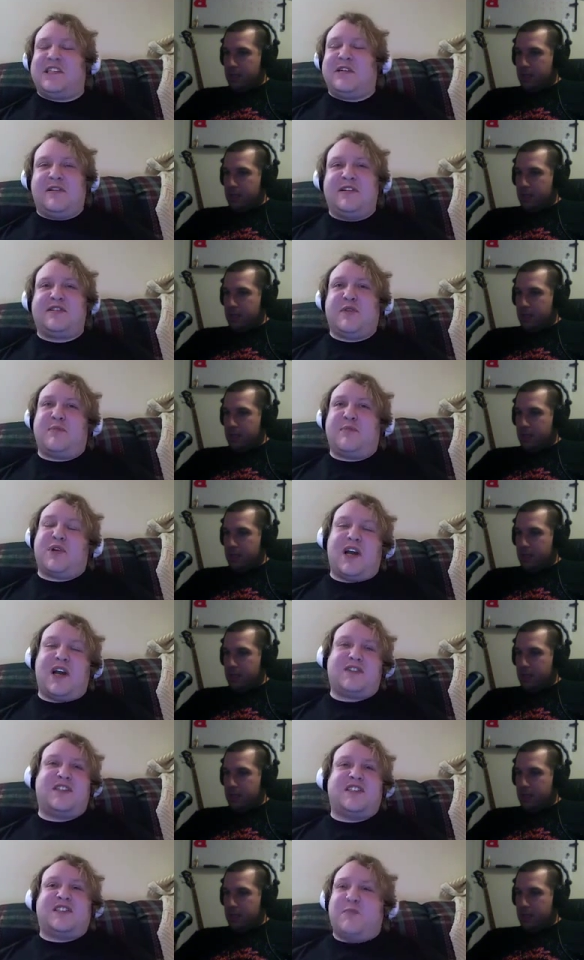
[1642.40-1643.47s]
Speaker 1: serious
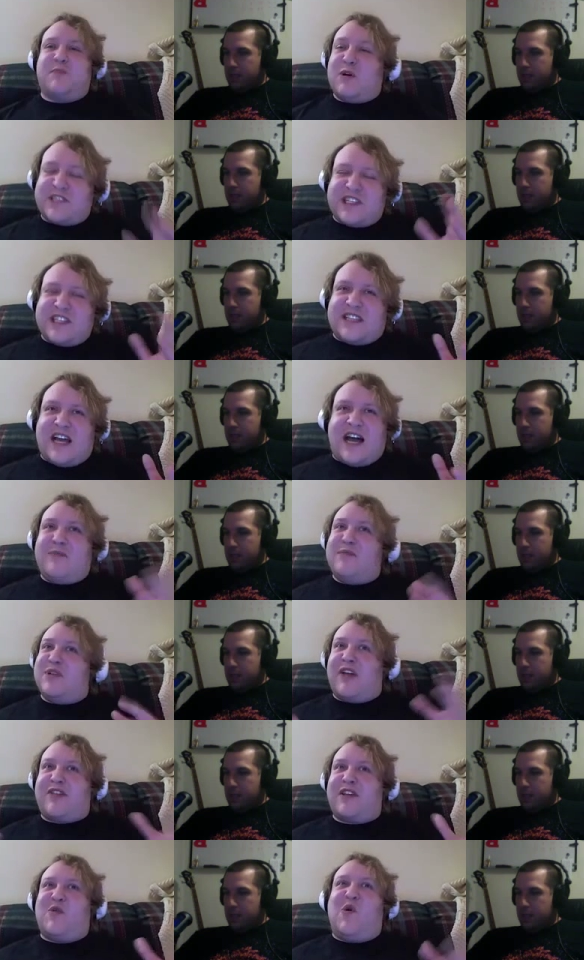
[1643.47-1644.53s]
repercussions. Most of the time,
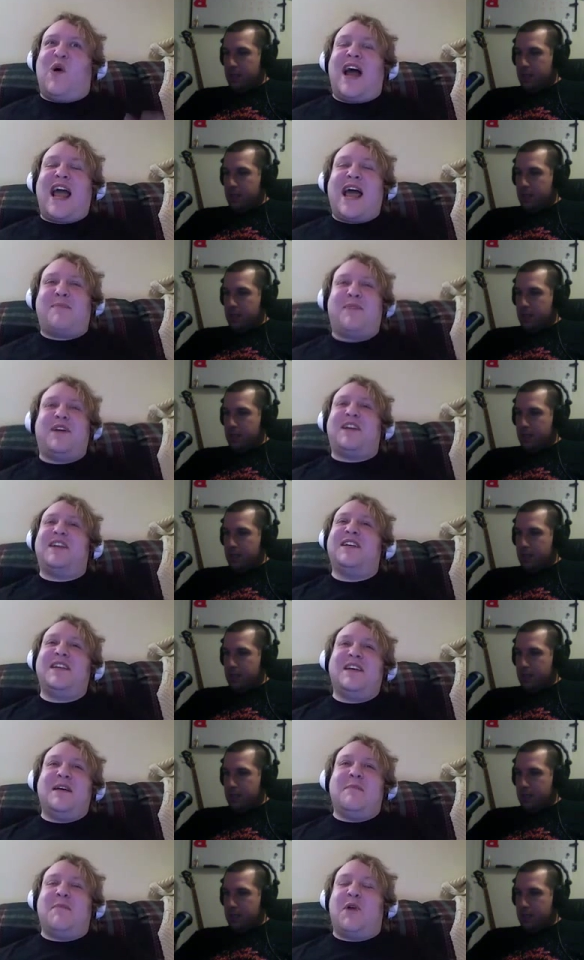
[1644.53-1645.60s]
nothing will happen,
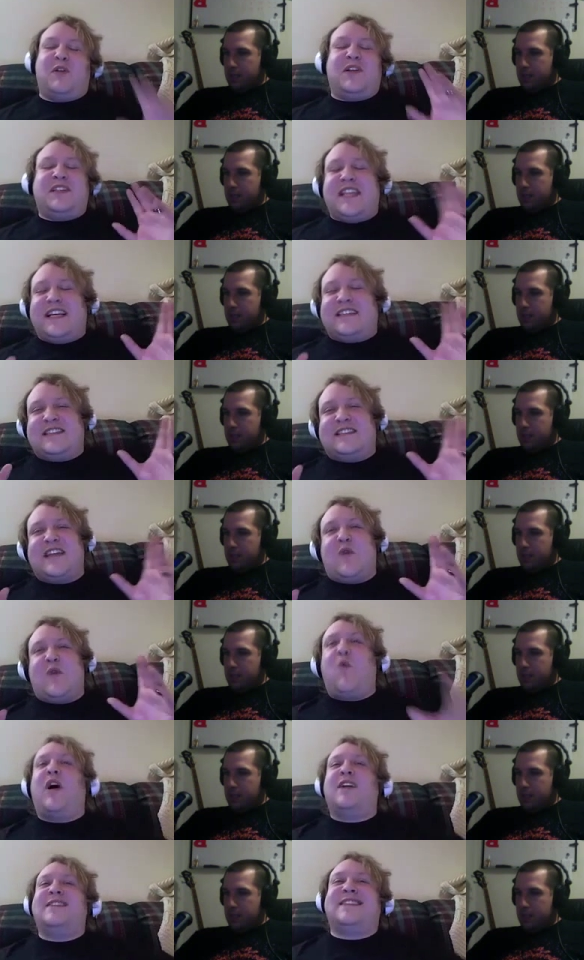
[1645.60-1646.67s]
but all it takes is that
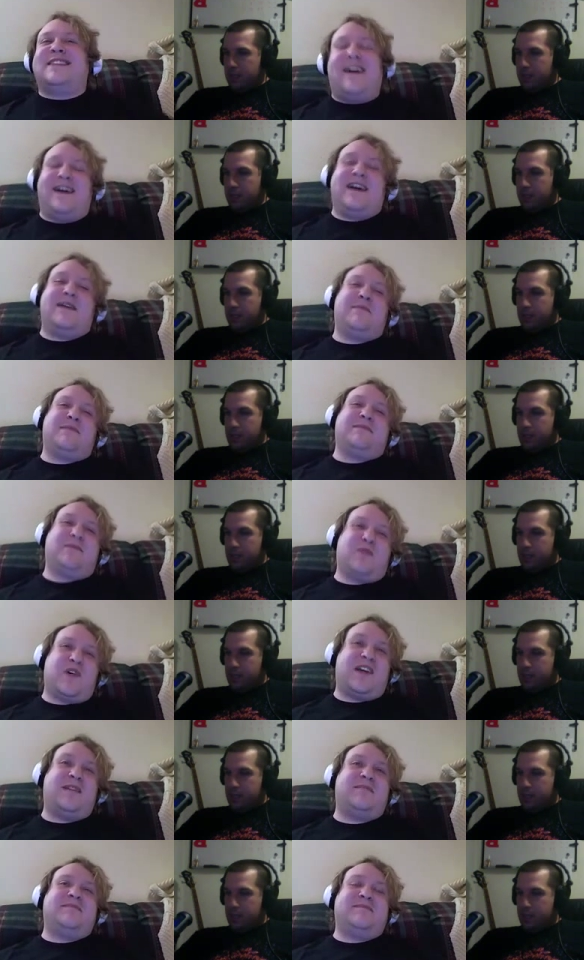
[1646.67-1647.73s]
one time,
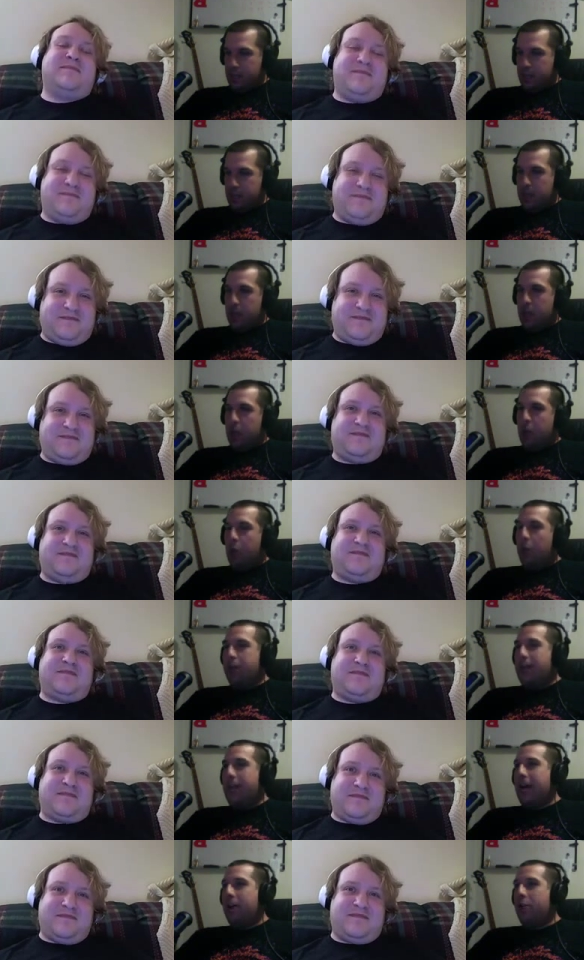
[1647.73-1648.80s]
right?
Speaker 2: Well,
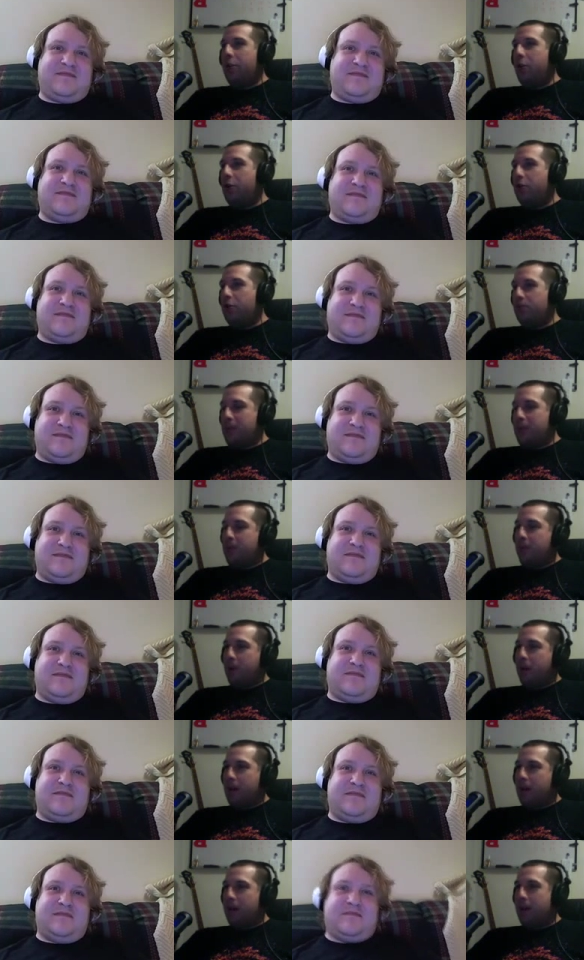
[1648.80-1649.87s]
now those people on
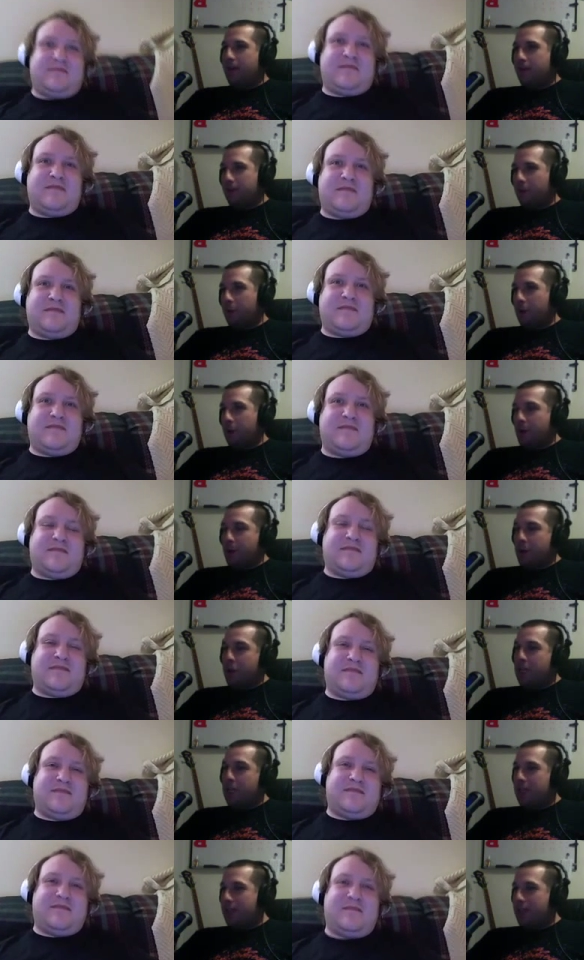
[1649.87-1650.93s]
that floor, I bet you the
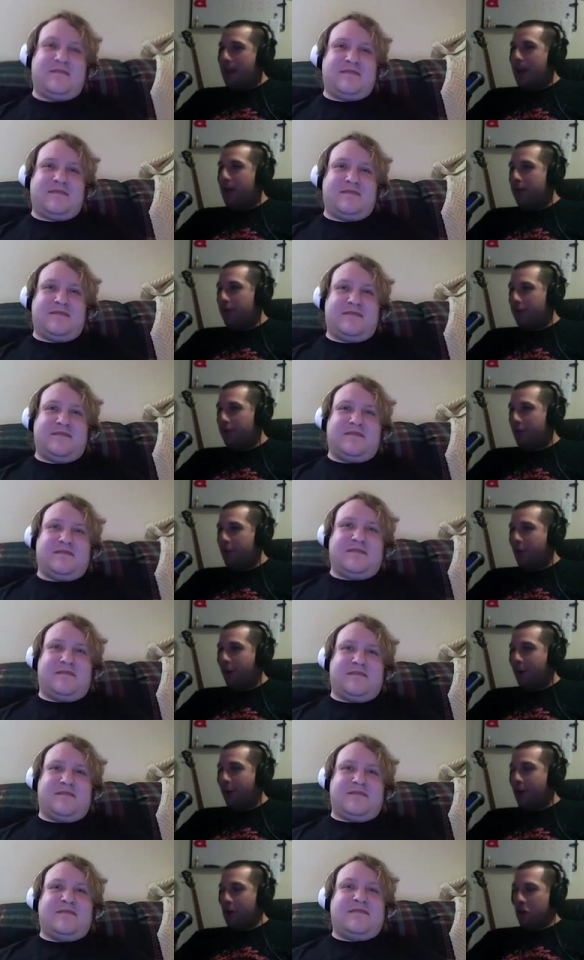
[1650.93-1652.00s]
entire floor
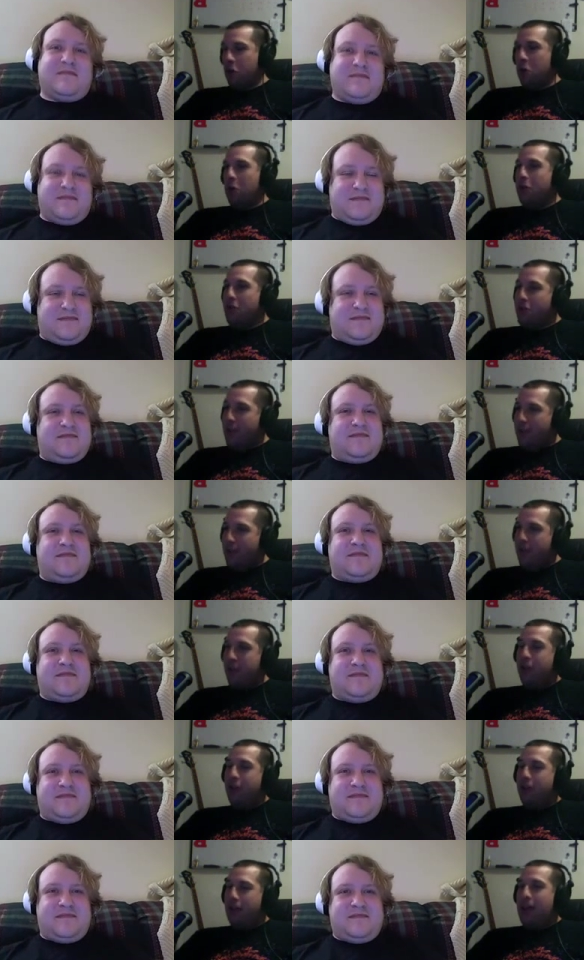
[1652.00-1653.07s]
will never
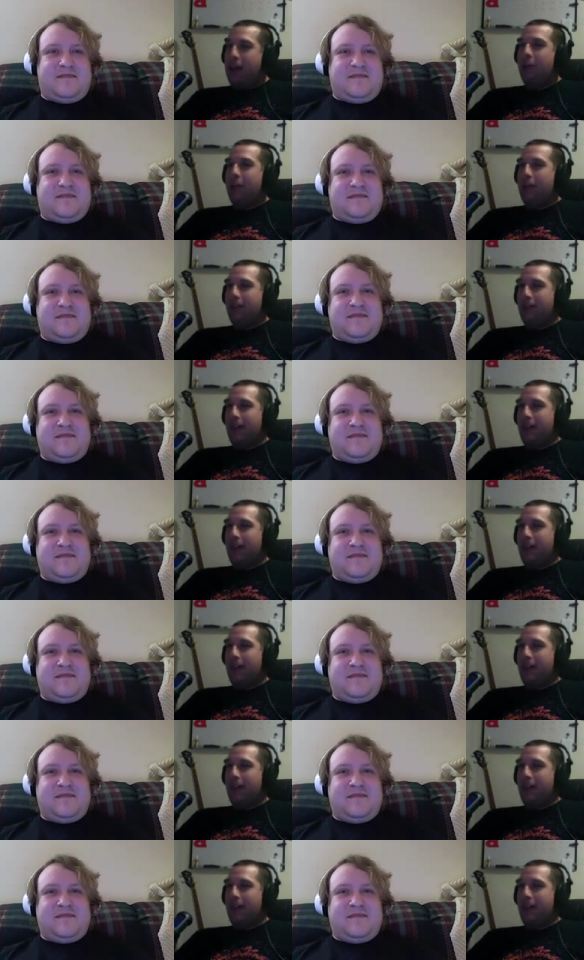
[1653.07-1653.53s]
allow that to